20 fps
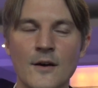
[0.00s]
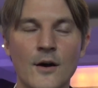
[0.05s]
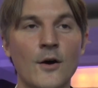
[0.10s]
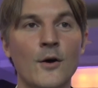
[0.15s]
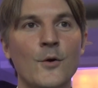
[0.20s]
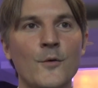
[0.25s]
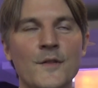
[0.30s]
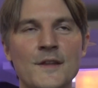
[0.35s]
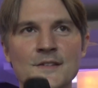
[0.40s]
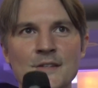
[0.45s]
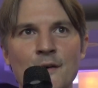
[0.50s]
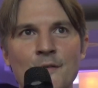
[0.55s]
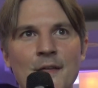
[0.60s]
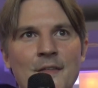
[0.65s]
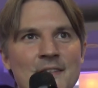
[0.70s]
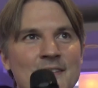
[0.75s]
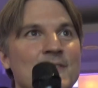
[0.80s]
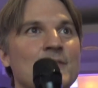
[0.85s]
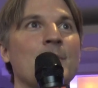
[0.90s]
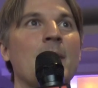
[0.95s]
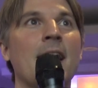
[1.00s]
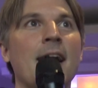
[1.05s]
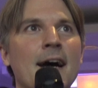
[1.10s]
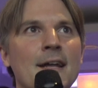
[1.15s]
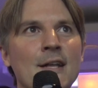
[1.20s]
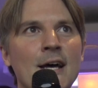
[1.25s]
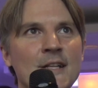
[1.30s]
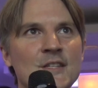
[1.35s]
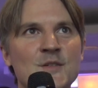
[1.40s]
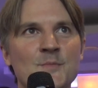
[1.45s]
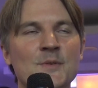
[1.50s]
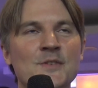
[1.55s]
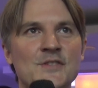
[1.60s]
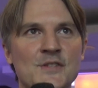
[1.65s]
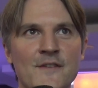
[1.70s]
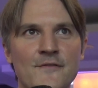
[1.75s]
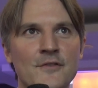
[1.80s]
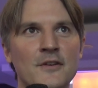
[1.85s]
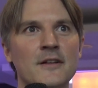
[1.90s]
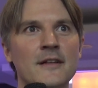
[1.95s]
Oh, so they do. Not
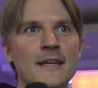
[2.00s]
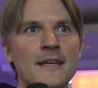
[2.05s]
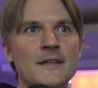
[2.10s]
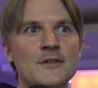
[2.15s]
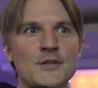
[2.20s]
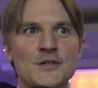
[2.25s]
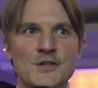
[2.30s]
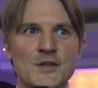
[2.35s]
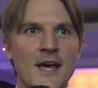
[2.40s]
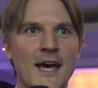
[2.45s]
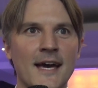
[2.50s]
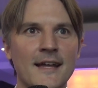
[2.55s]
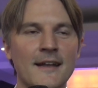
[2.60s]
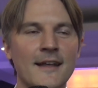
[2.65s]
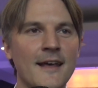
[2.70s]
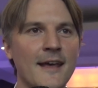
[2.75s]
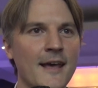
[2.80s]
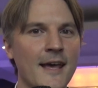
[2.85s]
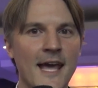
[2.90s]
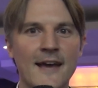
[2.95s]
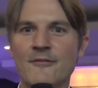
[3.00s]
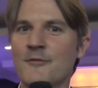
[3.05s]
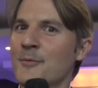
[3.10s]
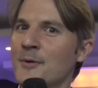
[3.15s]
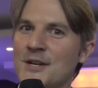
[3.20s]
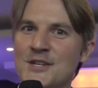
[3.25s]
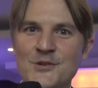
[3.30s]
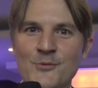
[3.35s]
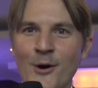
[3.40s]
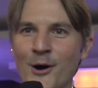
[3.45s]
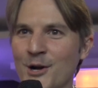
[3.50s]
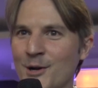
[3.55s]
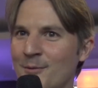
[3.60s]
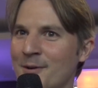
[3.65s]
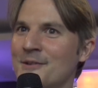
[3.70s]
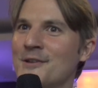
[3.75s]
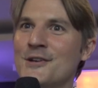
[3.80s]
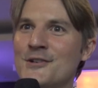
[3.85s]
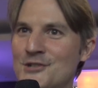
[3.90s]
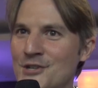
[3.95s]
specifically, just that everybody's welcome
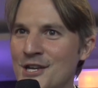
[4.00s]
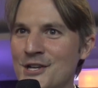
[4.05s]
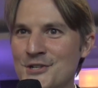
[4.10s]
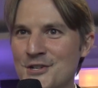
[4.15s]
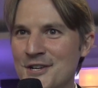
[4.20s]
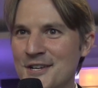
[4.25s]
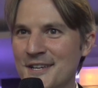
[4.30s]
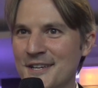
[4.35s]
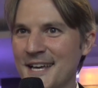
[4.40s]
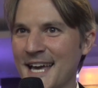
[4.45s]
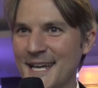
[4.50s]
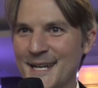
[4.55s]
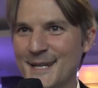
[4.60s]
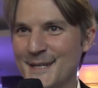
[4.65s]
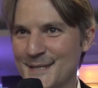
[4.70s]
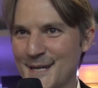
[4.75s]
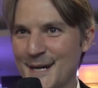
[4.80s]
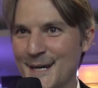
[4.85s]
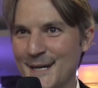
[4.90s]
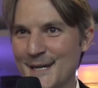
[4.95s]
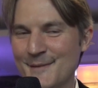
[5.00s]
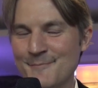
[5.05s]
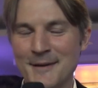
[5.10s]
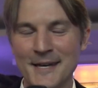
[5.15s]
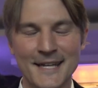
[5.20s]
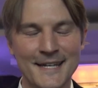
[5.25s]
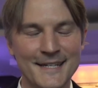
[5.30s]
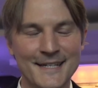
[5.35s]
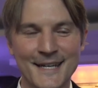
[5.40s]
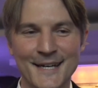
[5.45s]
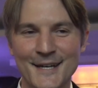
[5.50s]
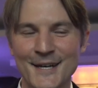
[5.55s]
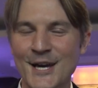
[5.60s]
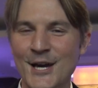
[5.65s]
on Kijiji anytime, and